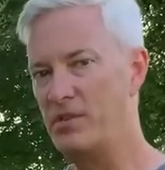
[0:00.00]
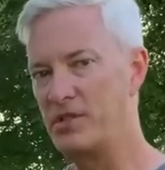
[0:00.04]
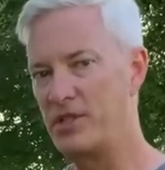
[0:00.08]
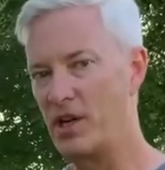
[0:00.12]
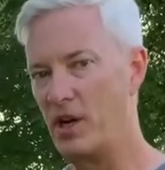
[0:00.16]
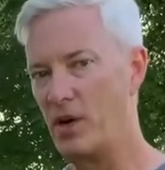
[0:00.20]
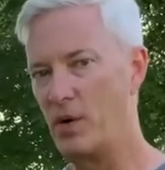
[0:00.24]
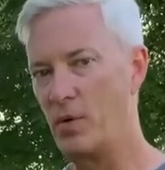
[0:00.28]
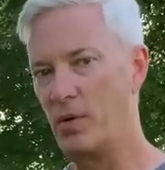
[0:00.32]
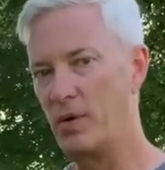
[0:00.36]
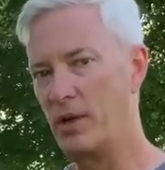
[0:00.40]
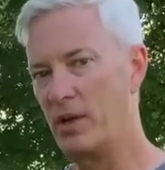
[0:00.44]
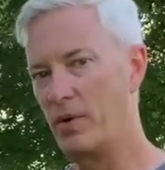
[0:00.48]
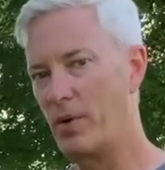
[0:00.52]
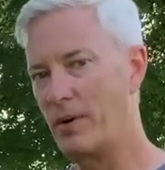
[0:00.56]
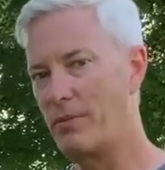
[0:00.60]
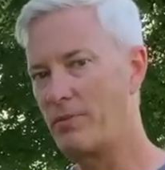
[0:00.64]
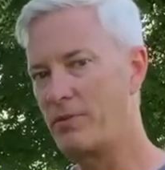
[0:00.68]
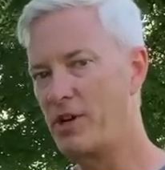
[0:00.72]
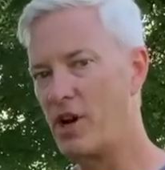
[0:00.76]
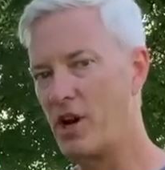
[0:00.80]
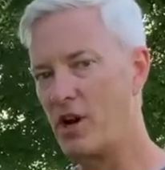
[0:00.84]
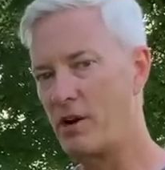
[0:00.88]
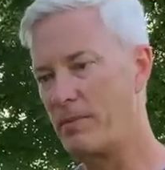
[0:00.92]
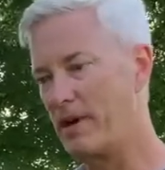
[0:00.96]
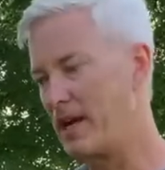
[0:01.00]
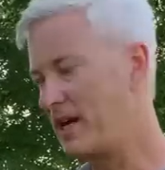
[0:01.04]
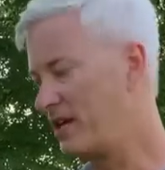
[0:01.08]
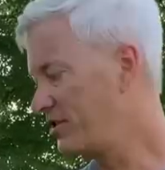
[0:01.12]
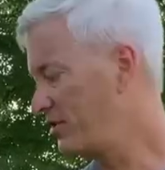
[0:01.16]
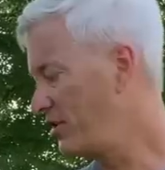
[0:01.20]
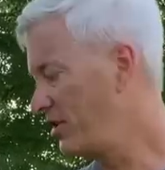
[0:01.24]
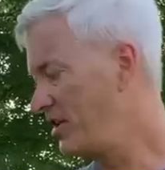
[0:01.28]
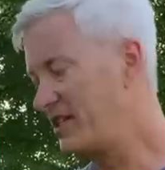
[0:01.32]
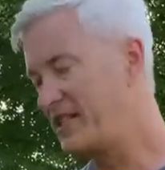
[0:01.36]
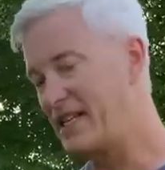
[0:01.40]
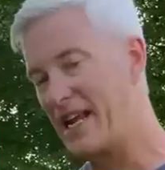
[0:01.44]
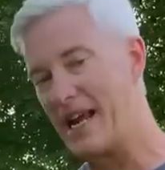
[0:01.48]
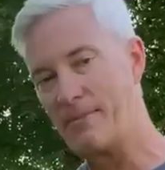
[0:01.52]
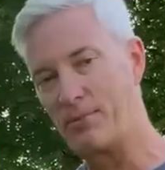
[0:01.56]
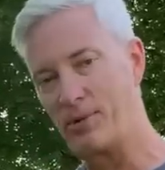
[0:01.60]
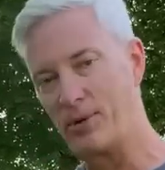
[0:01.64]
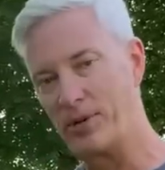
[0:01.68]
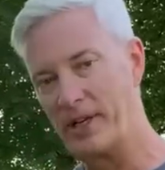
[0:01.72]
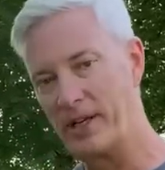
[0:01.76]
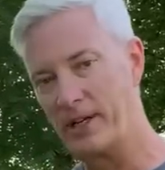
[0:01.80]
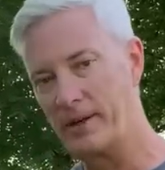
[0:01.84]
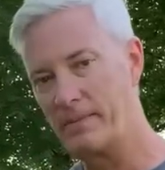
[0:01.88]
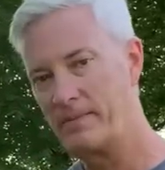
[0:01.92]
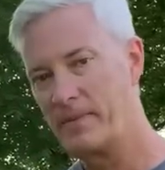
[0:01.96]
So what I'm going to talk about, I'll show you an example
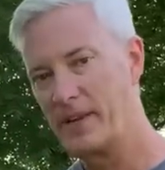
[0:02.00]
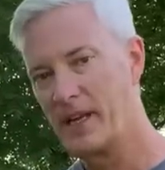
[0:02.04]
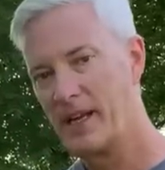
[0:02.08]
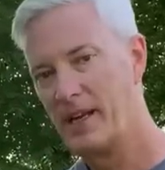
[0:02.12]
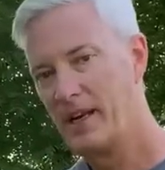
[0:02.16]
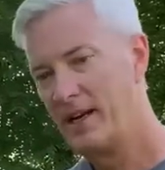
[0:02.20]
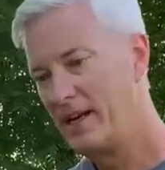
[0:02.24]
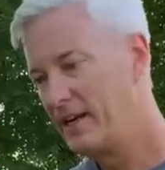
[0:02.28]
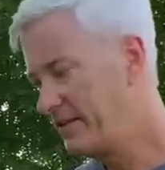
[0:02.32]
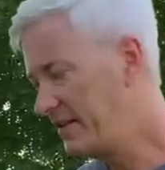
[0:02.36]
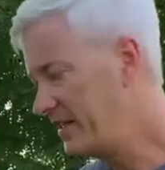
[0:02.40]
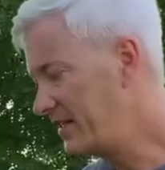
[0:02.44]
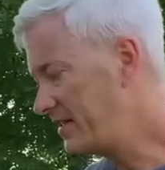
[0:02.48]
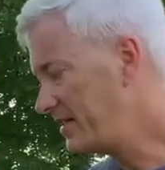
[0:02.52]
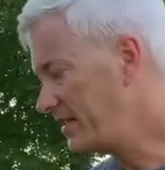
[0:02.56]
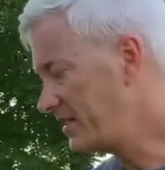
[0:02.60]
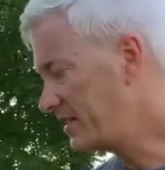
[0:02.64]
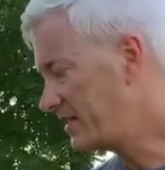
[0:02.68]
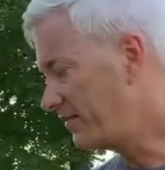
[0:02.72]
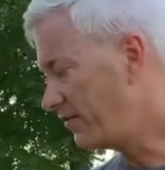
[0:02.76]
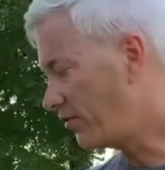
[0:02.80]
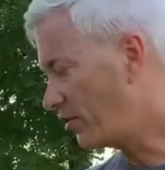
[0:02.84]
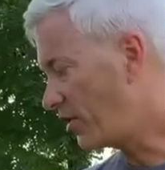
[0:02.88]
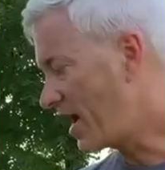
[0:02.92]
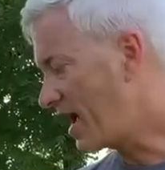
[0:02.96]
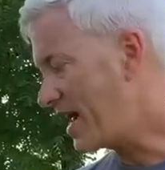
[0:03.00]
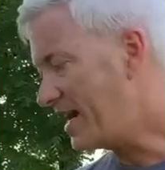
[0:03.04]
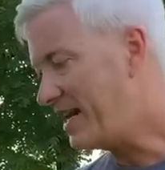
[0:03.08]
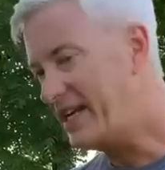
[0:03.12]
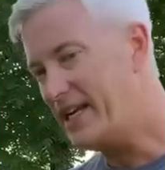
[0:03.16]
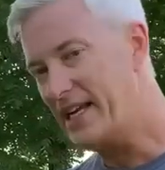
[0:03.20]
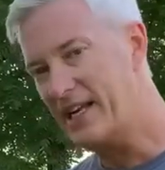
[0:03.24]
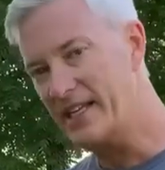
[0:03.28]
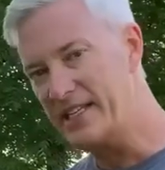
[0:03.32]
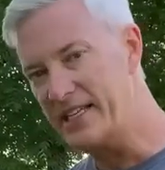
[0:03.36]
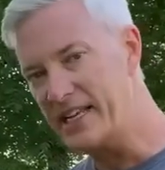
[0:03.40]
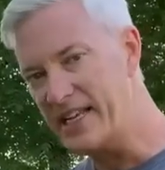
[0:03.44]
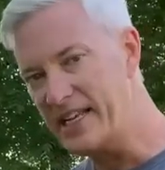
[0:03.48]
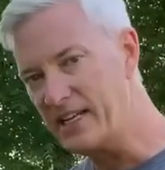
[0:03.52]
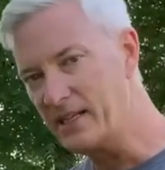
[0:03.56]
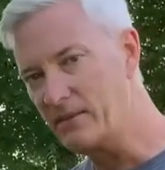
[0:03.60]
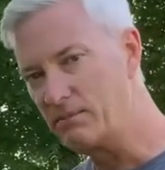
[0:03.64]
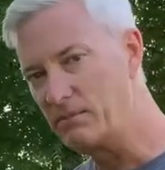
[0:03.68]
here. This is the variety Adena